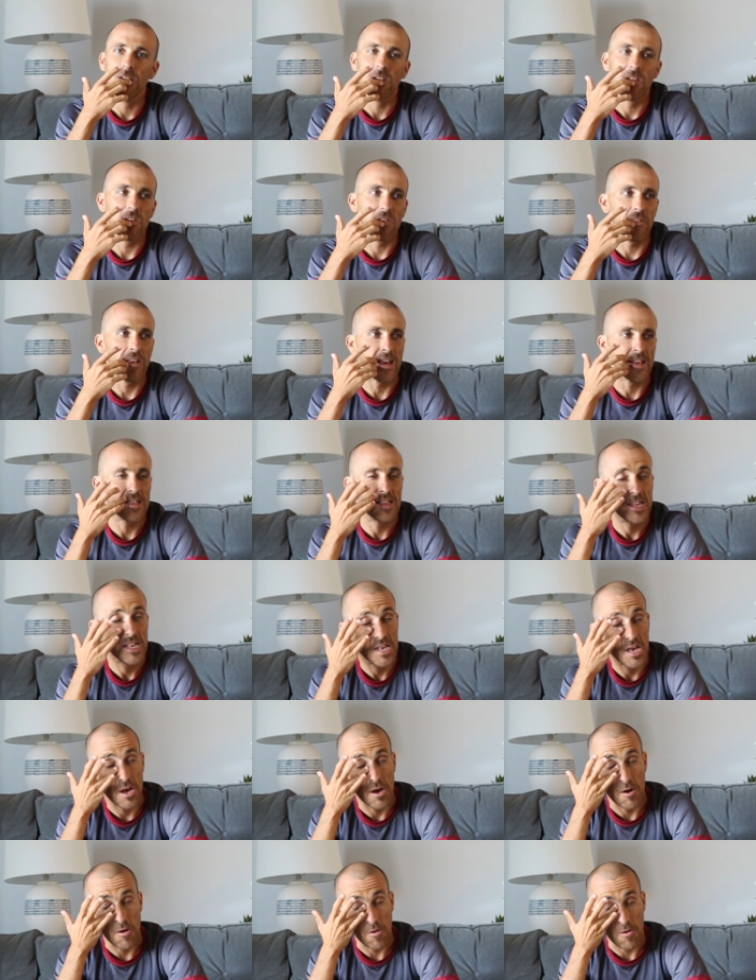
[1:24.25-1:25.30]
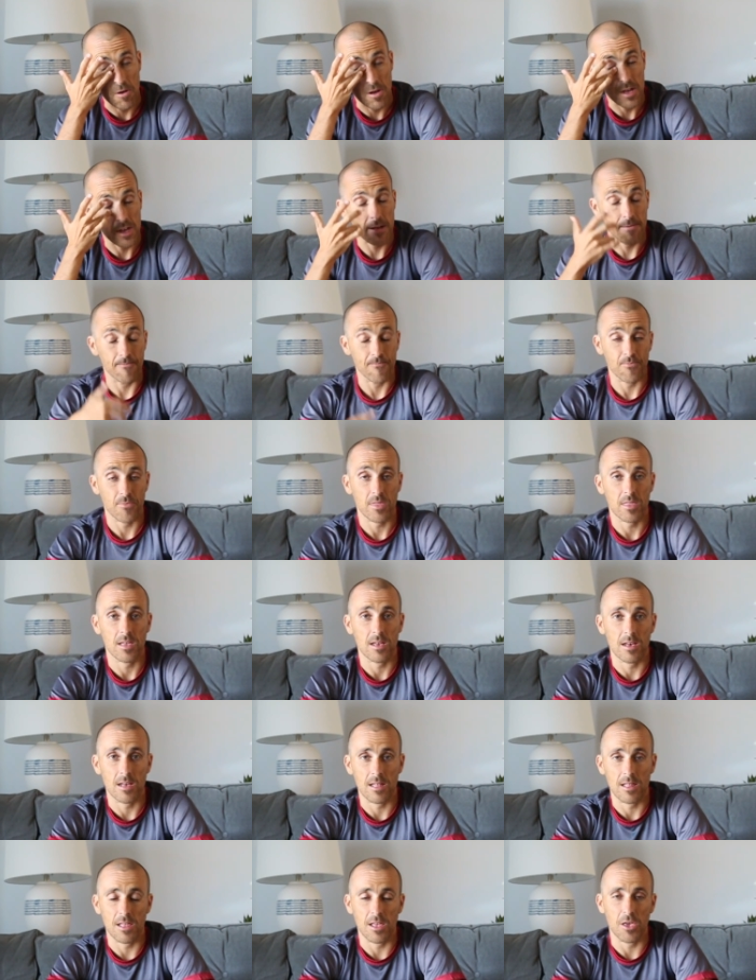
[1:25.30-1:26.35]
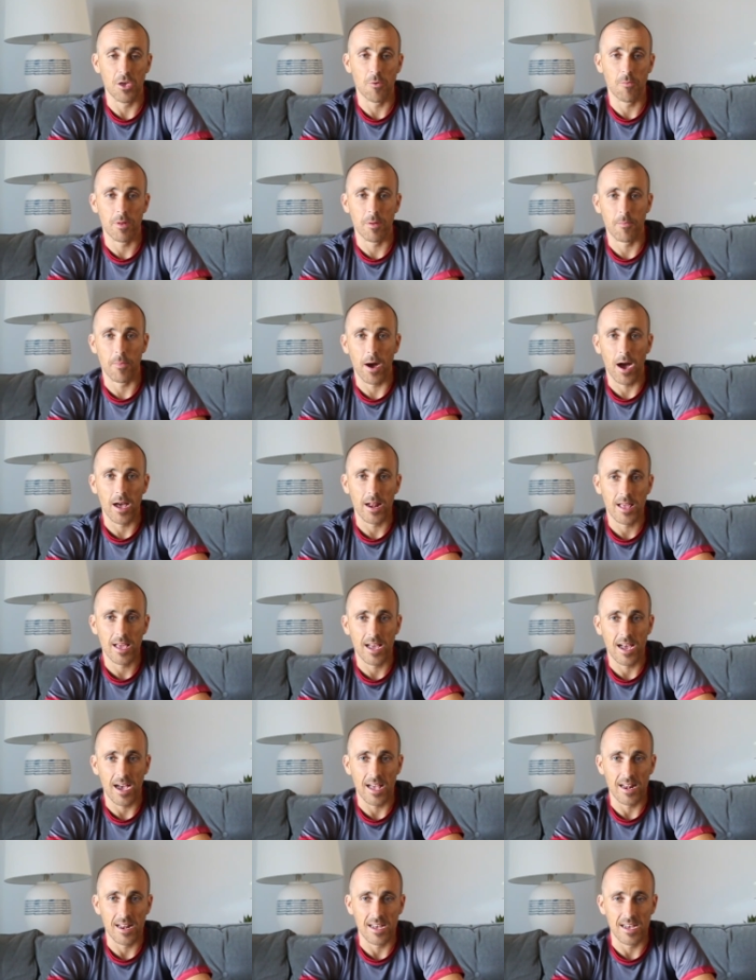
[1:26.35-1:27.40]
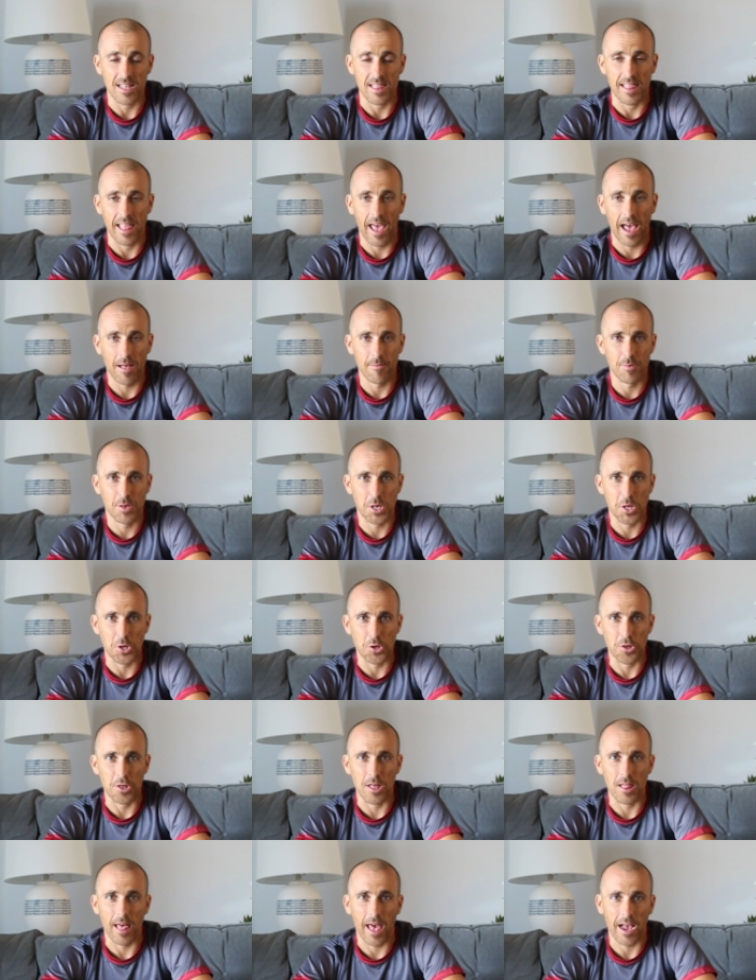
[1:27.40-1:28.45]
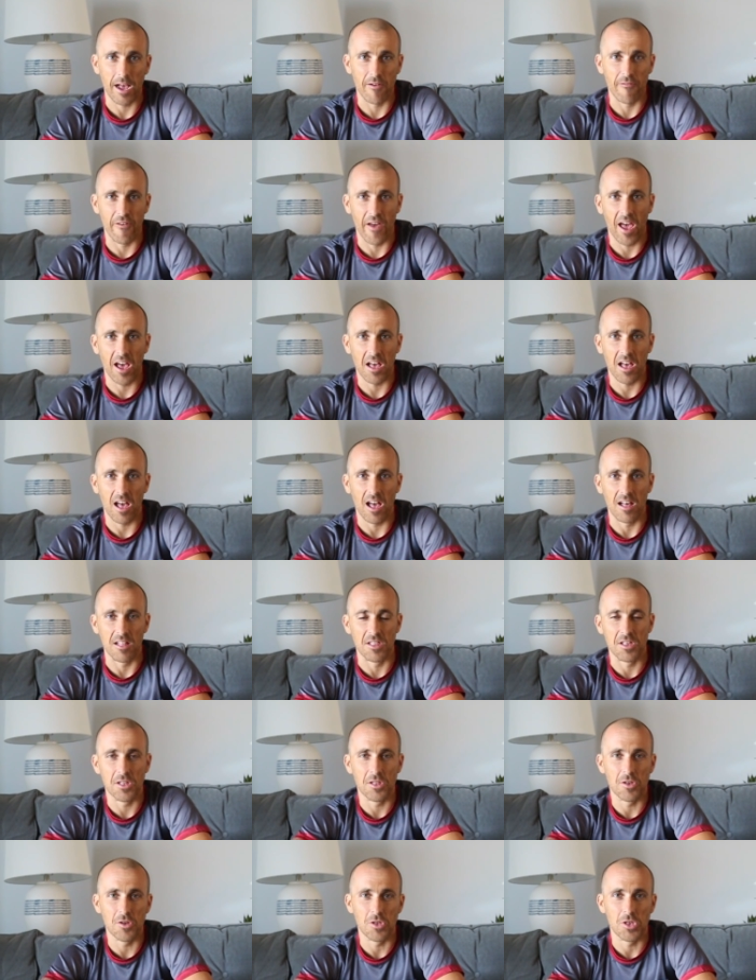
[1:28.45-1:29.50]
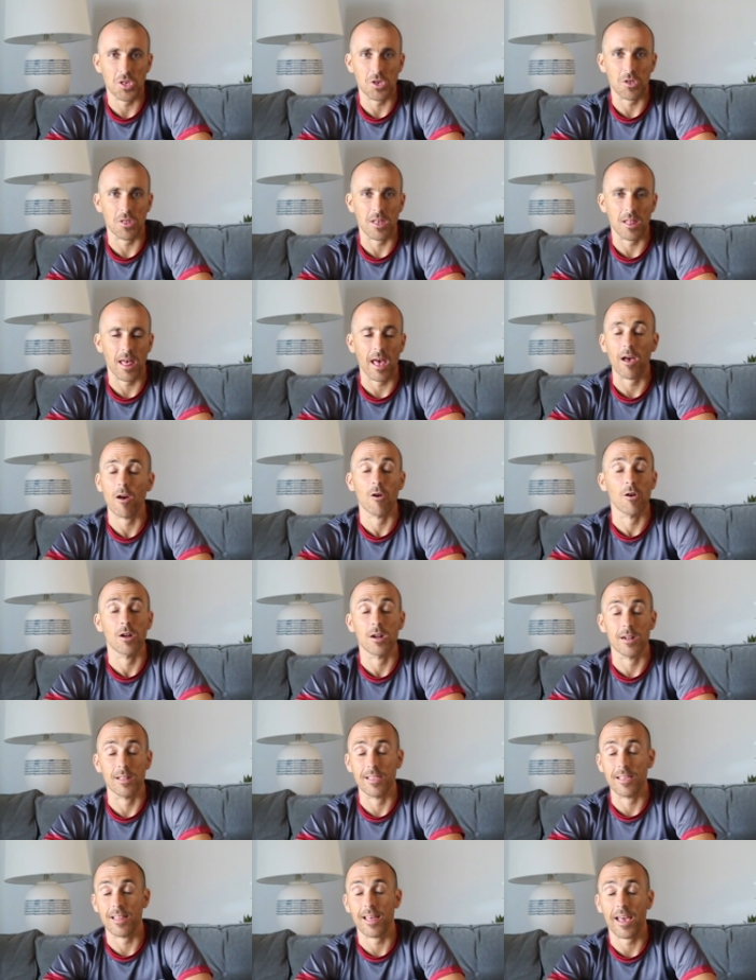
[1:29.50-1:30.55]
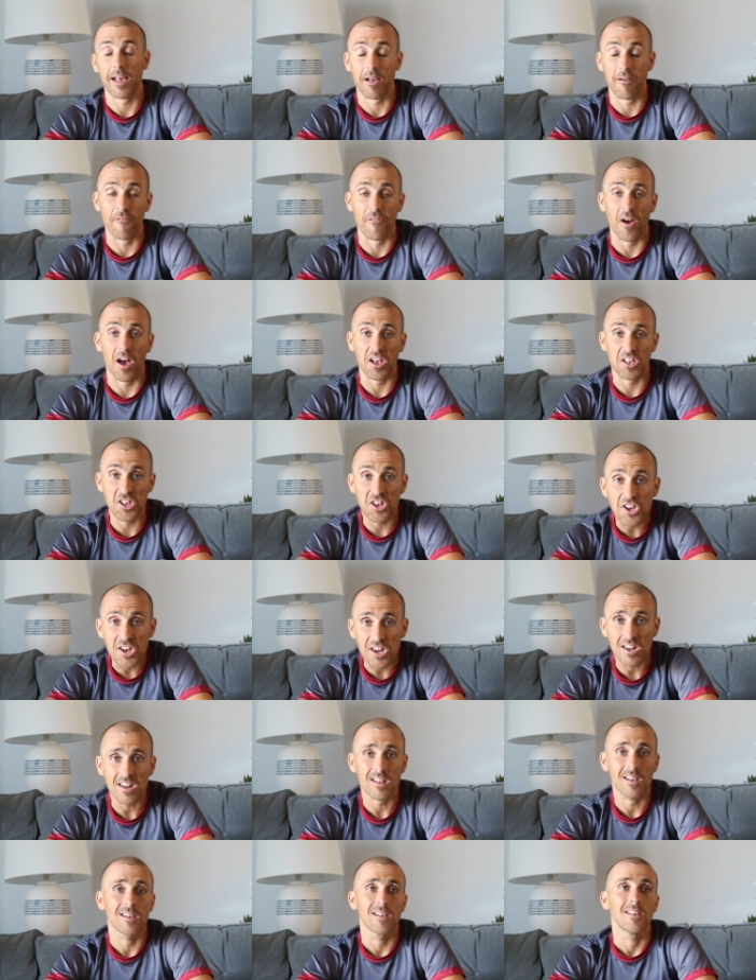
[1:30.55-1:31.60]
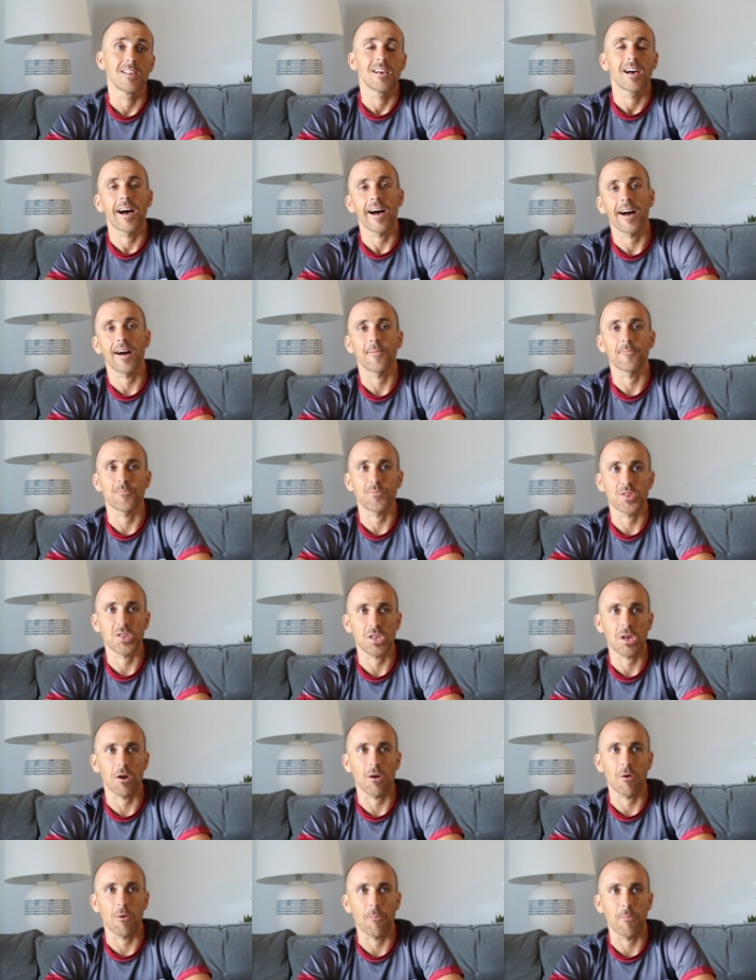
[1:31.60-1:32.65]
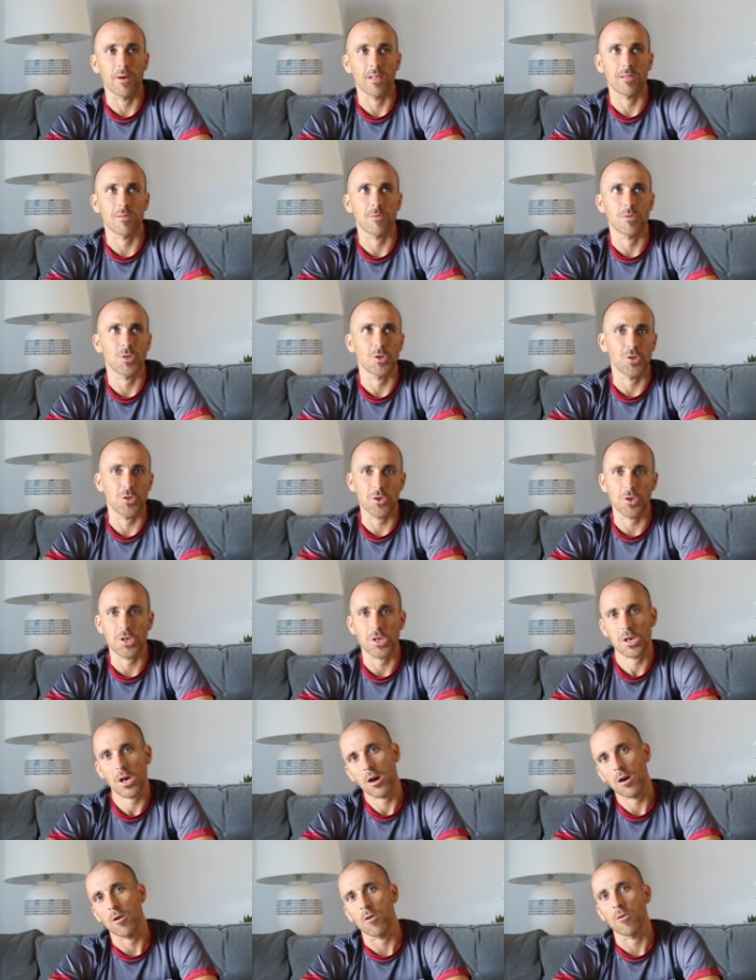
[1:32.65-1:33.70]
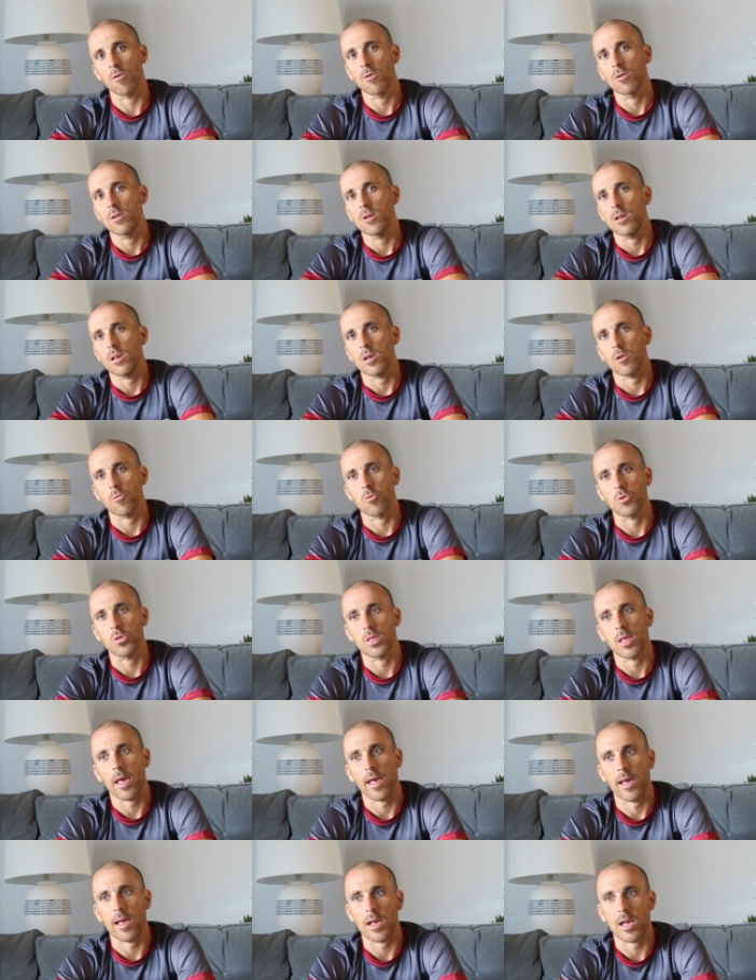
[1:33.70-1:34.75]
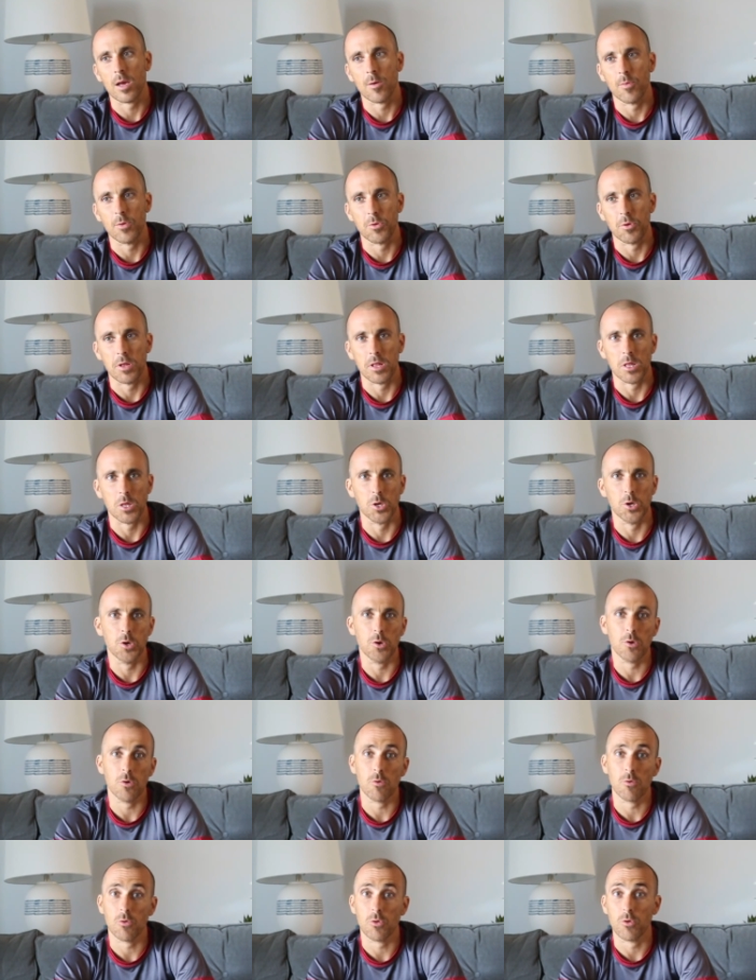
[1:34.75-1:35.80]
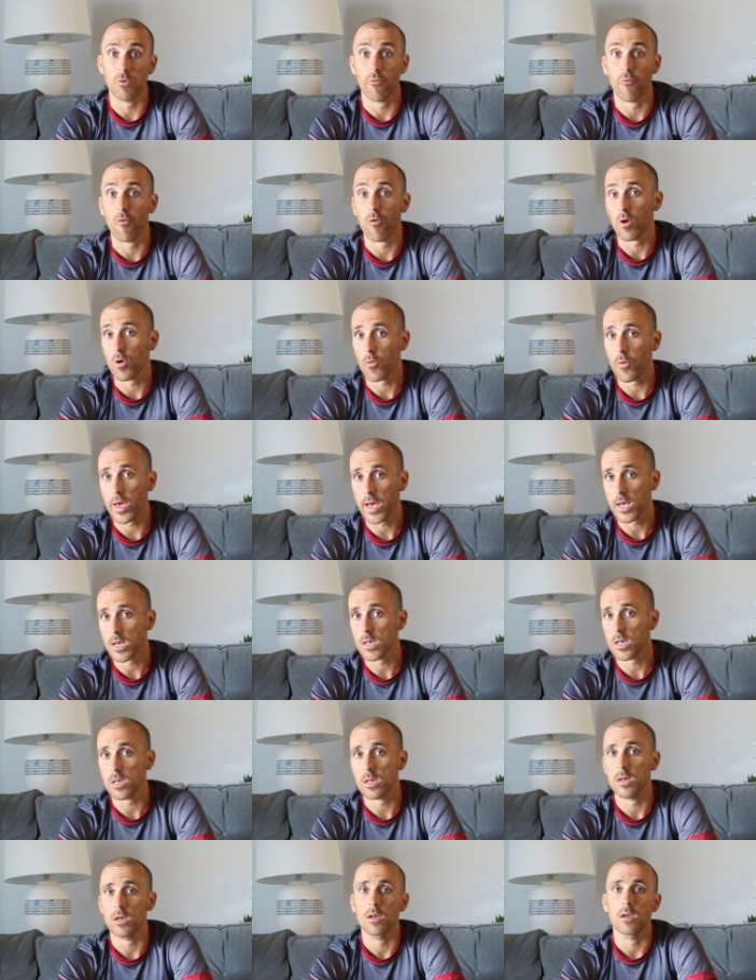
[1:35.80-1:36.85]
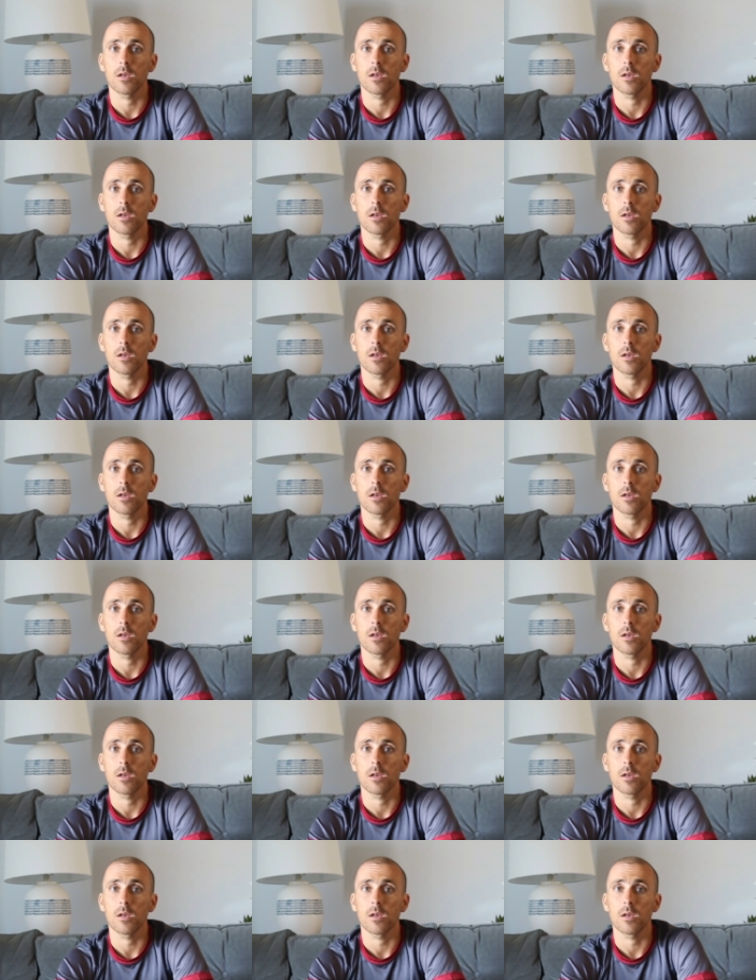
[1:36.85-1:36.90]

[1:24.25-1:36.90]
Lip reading: Correct. So the human body kind of adapts to the lack of altitude, so the lack of oxygen. But to do so, it would take between 2 to 4 weeks.